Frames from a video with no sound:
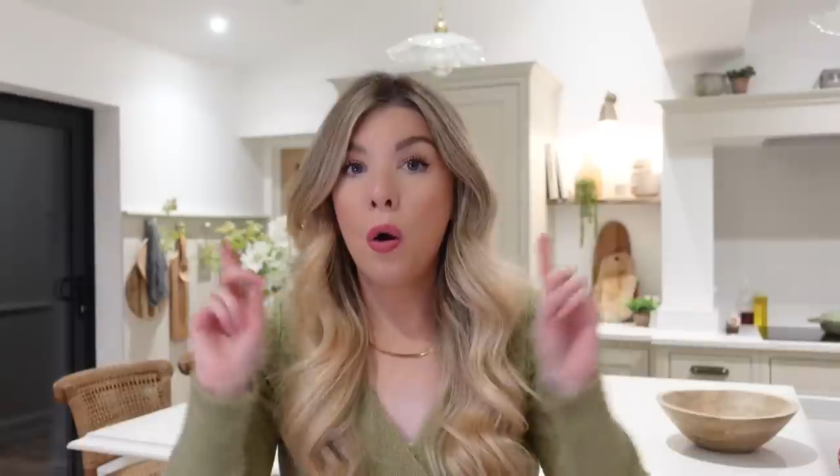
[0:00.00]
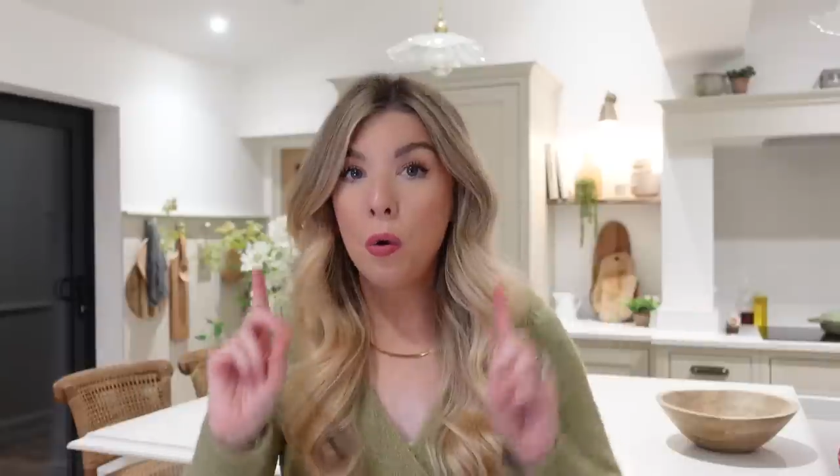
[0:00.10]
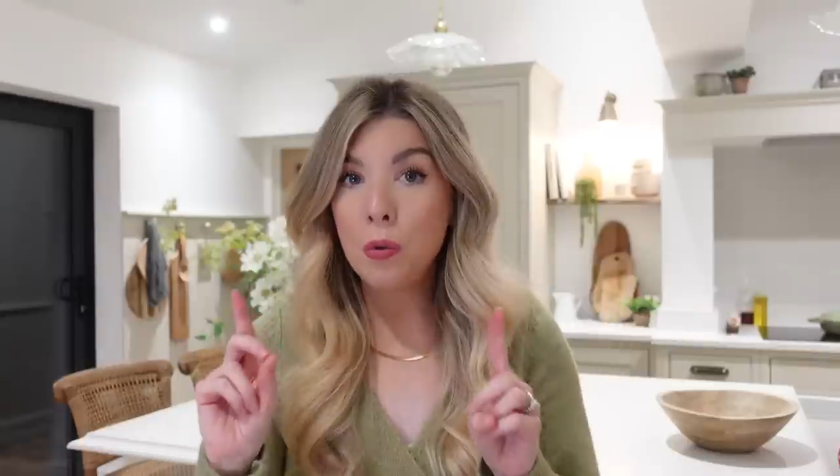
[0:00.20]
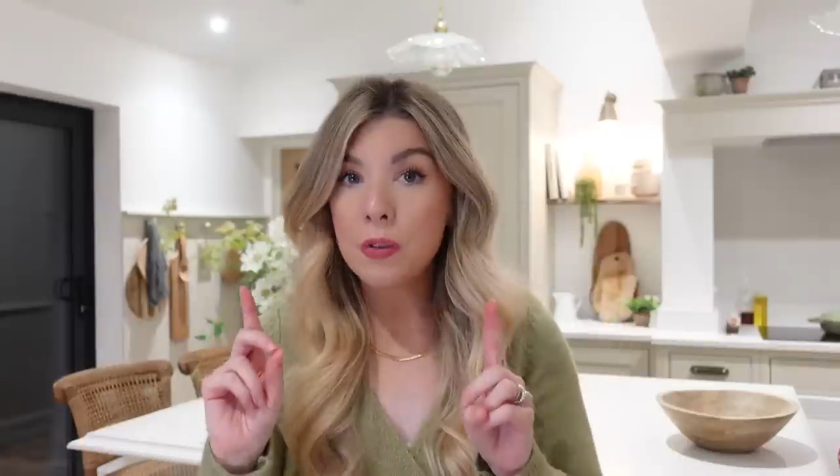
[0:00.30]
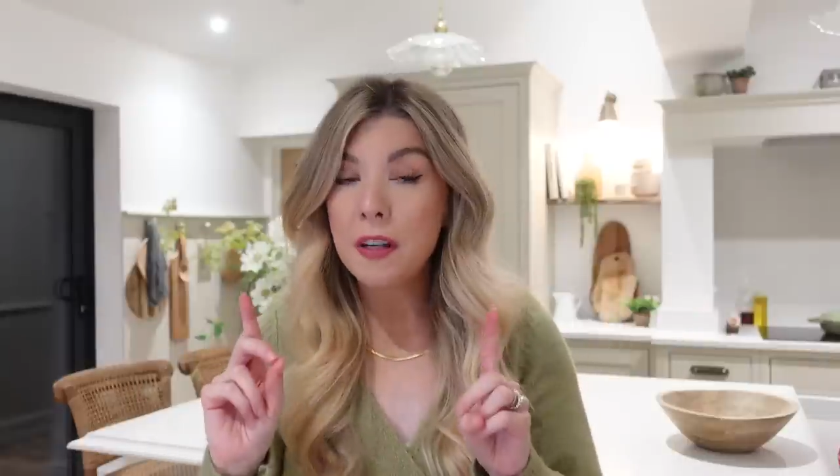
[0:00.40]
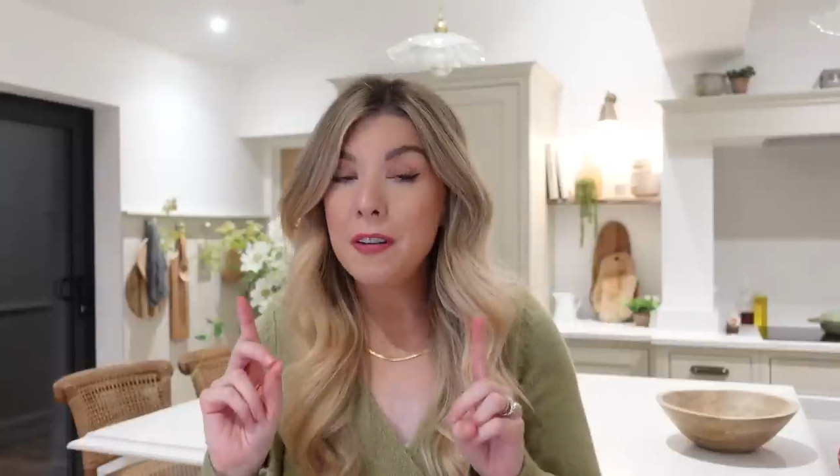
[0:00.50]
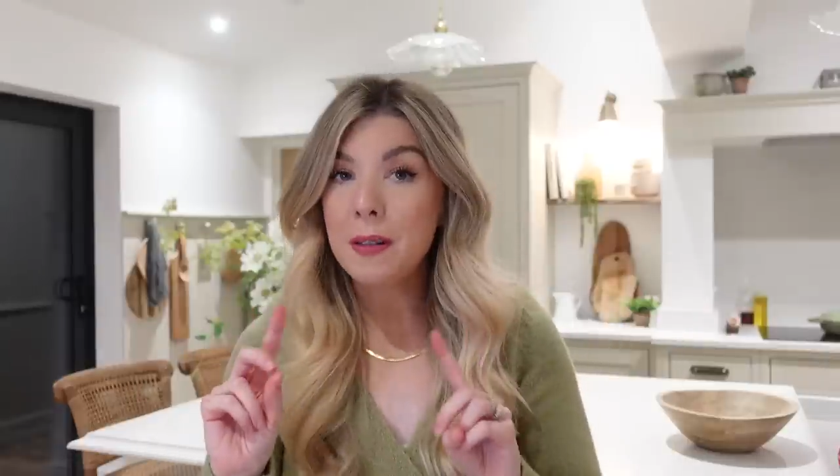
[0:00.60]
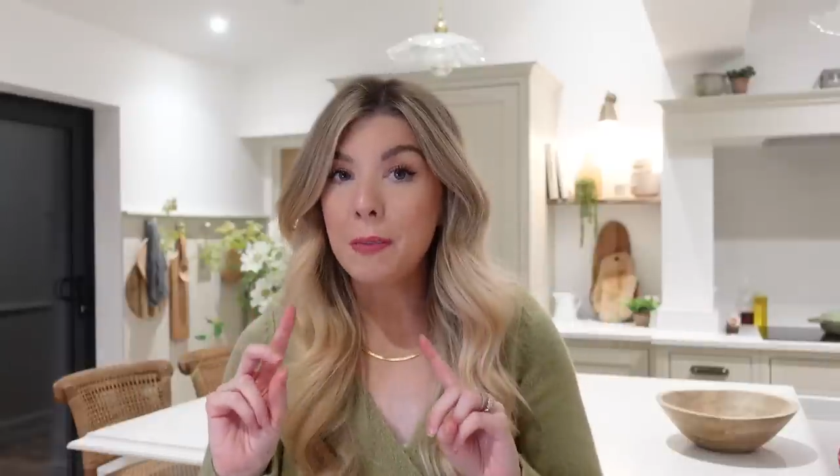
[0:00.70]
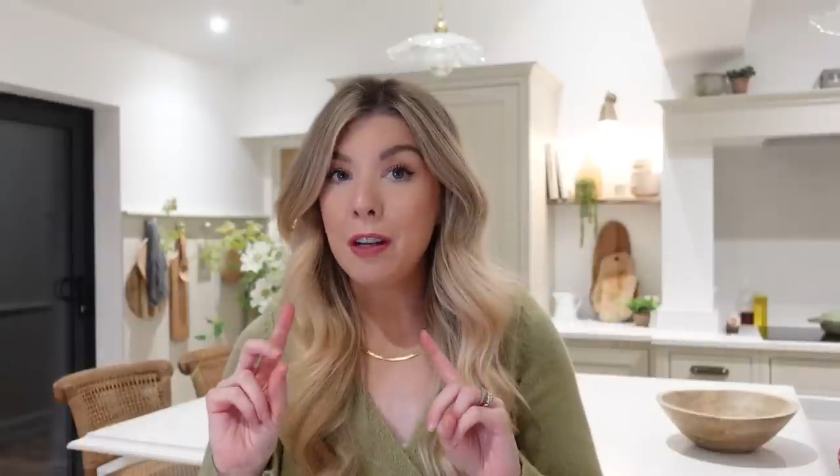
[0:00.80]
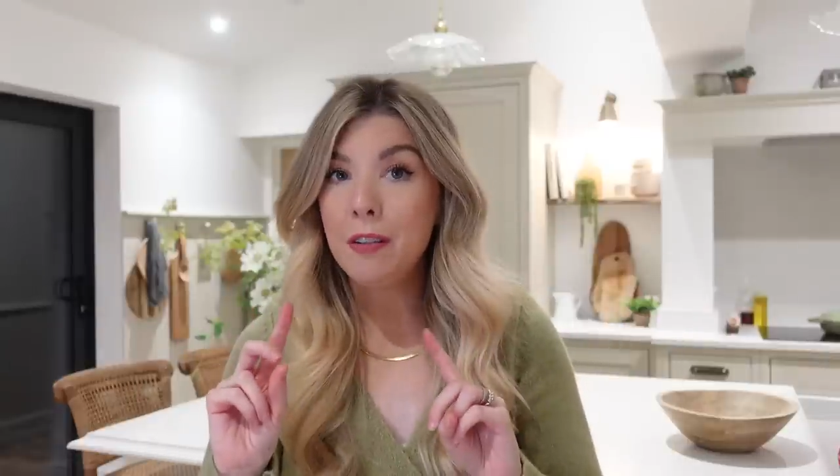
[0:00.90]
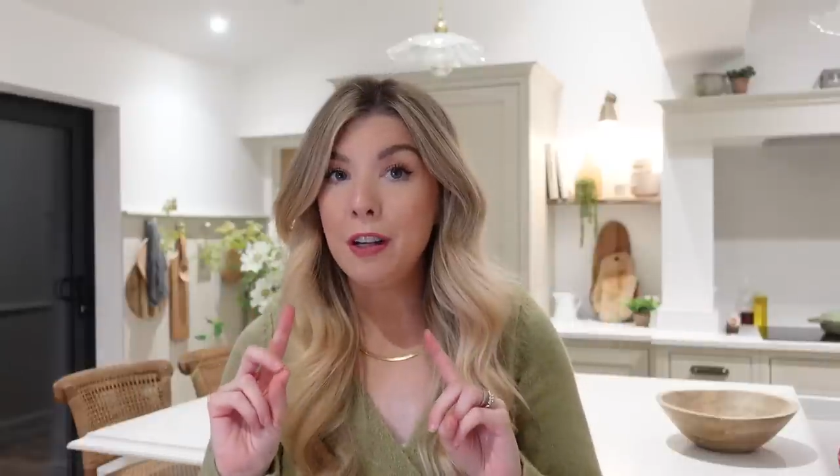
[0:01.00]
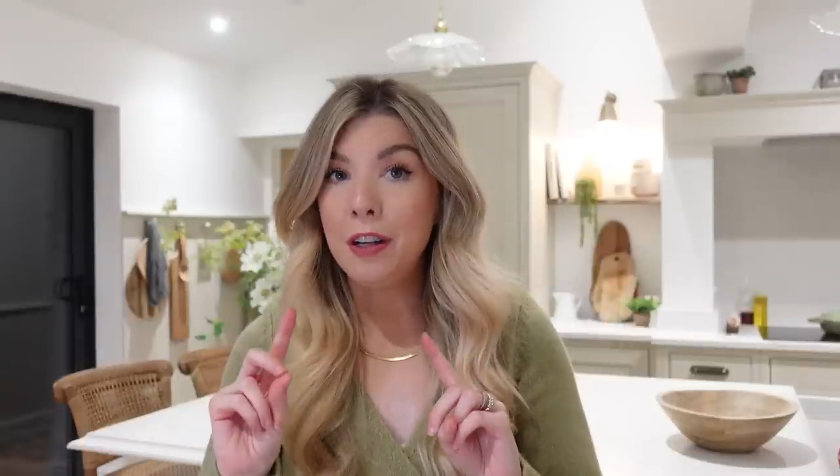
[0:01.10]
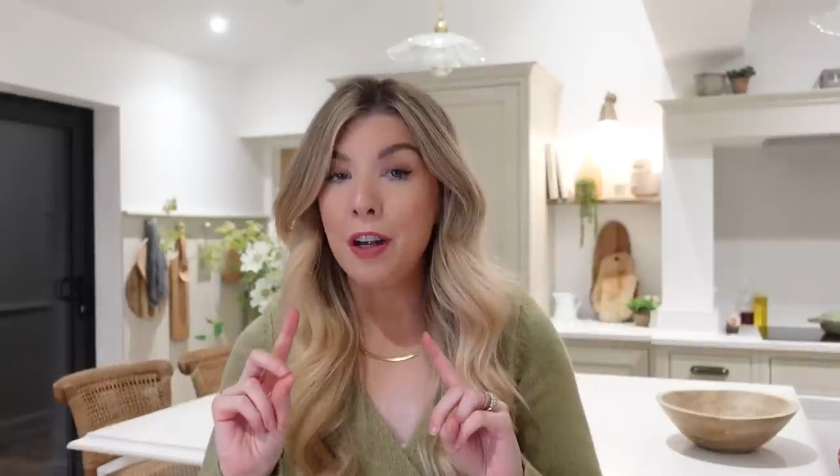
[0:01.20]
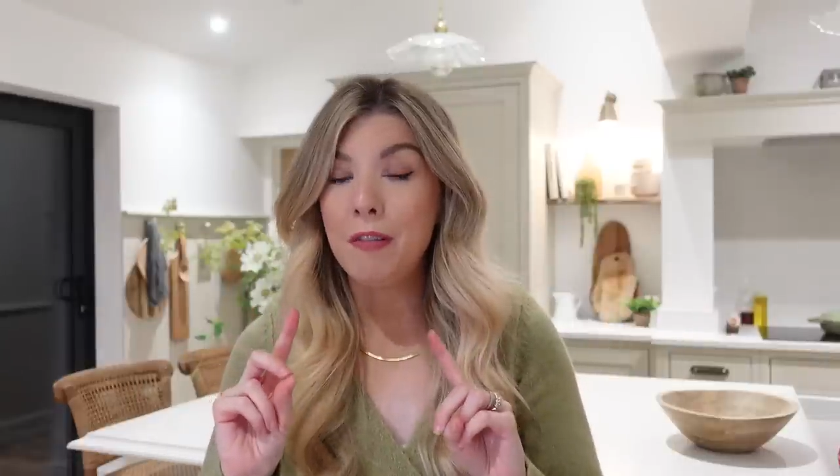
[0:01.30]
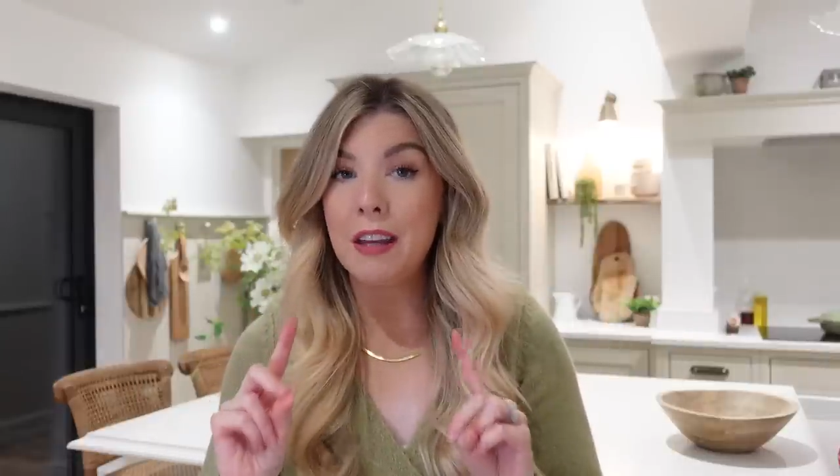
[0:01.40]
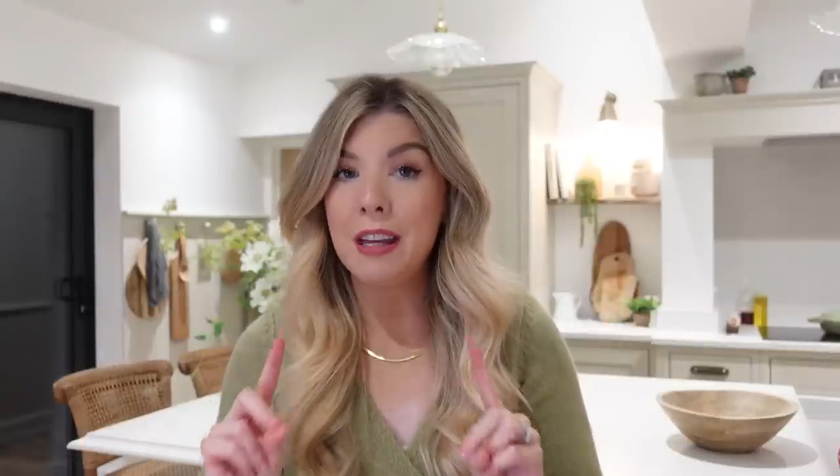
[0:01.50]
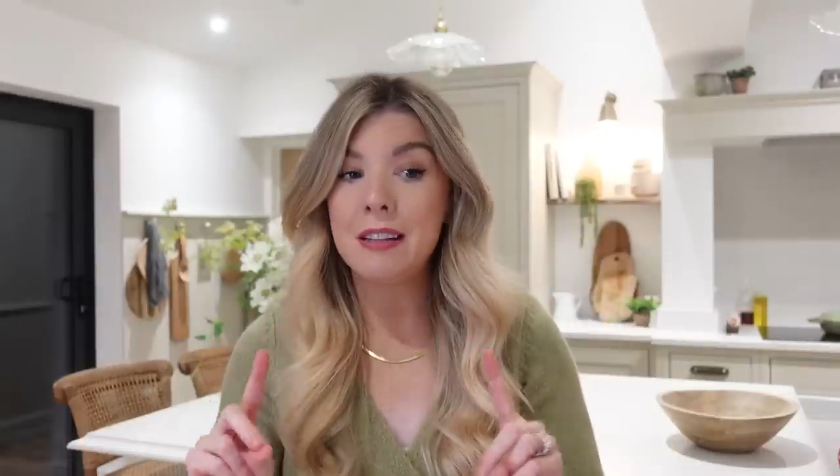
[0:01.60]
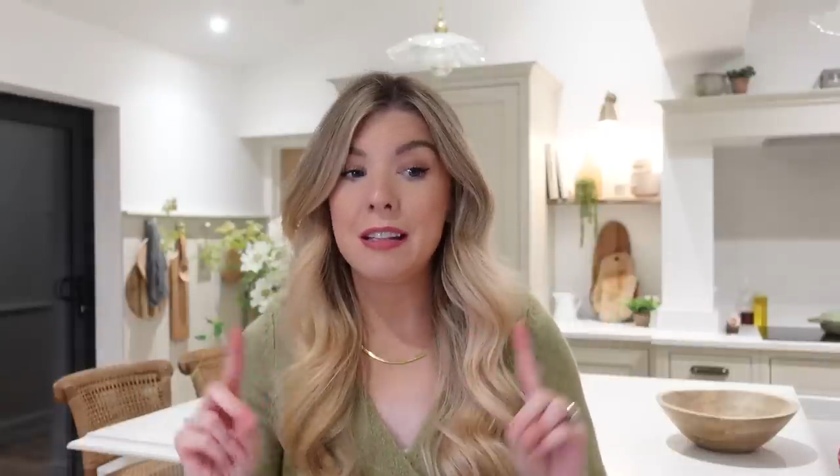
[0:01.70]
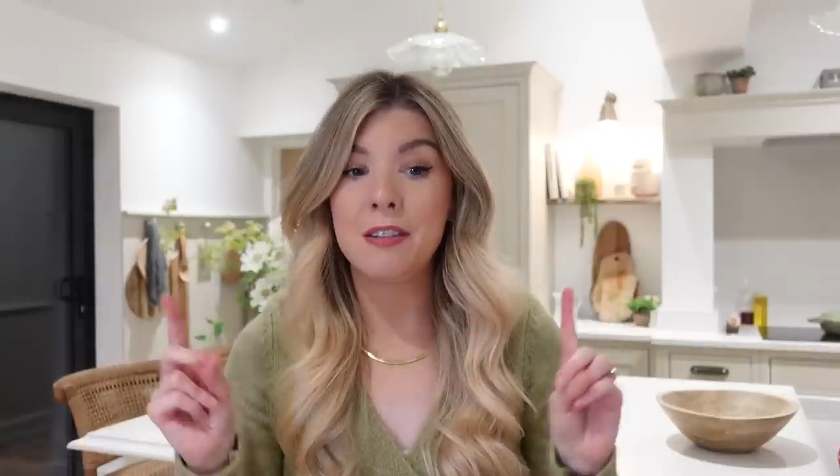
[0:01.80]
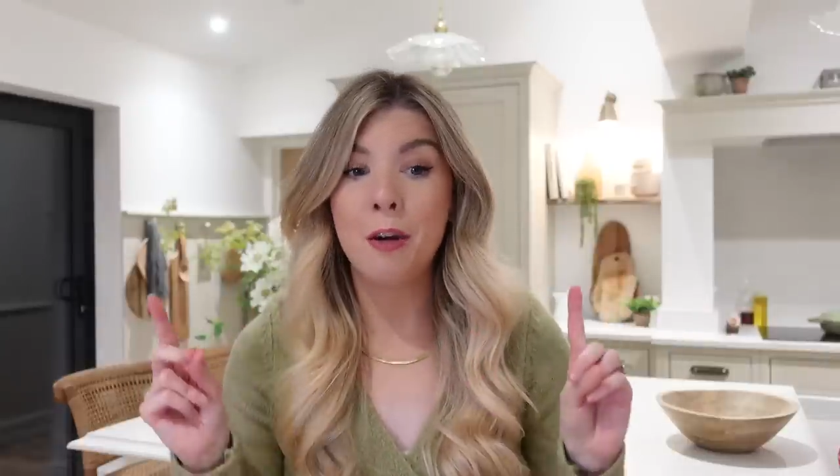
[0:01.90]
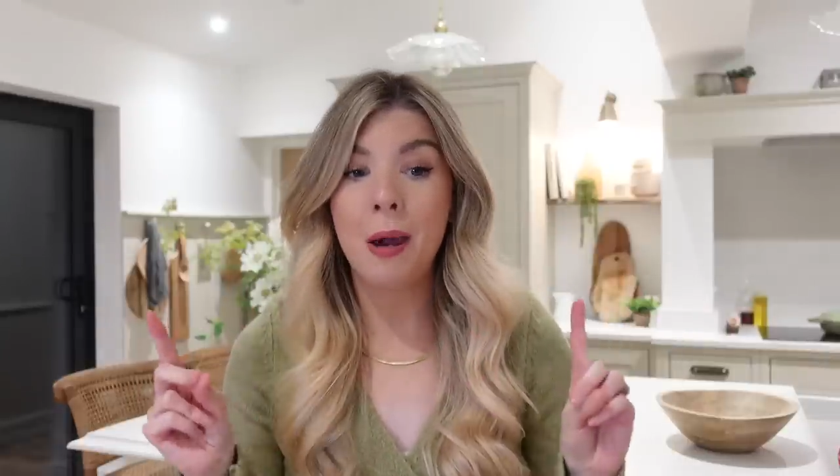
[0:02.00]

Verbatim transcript: Also, something I've learned over the years is no